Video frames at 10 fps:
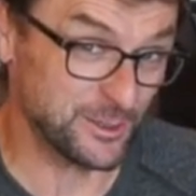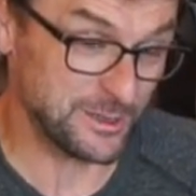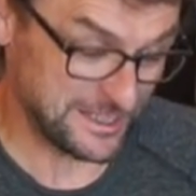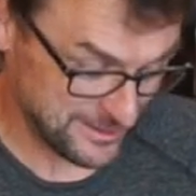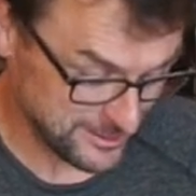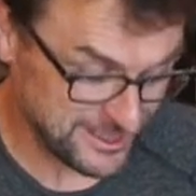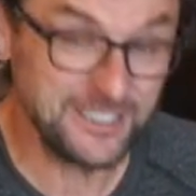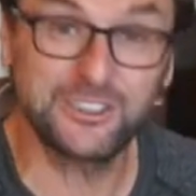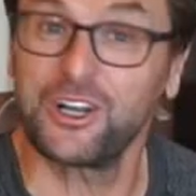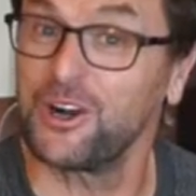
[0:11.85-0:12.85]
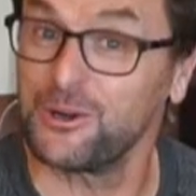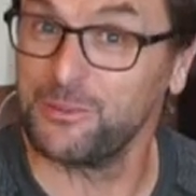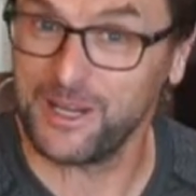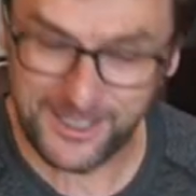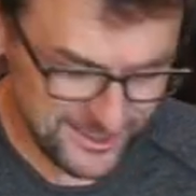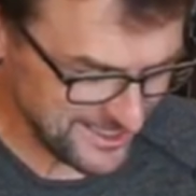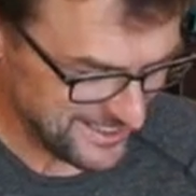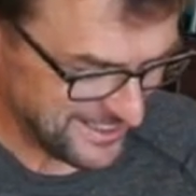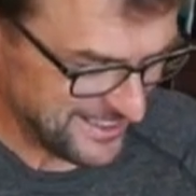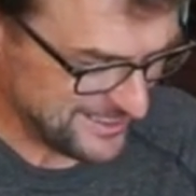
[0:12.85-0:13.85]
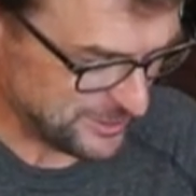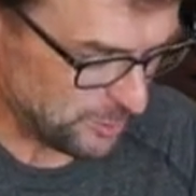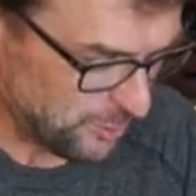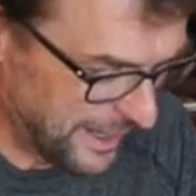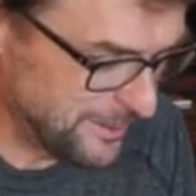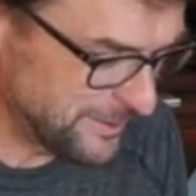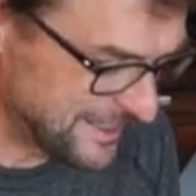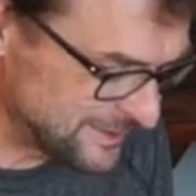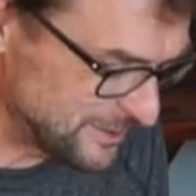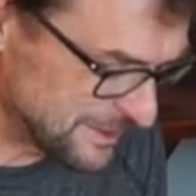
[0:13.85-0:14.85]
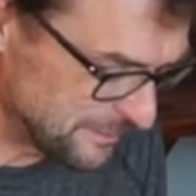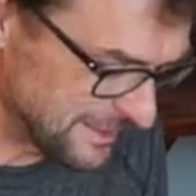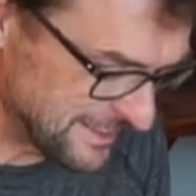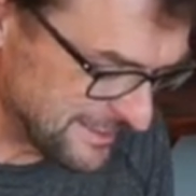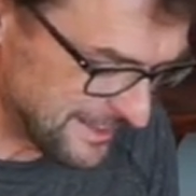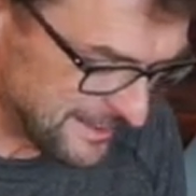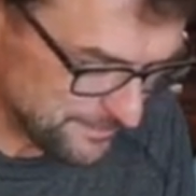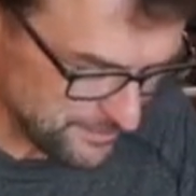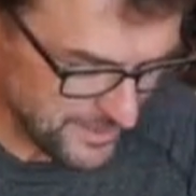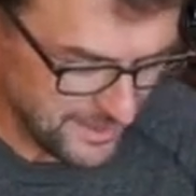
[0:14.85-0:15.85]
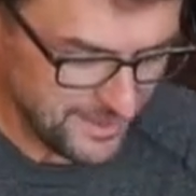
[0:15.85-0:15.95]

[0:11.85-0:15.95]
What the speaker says: 3-13 Chicago Bears. So why would I do something like that?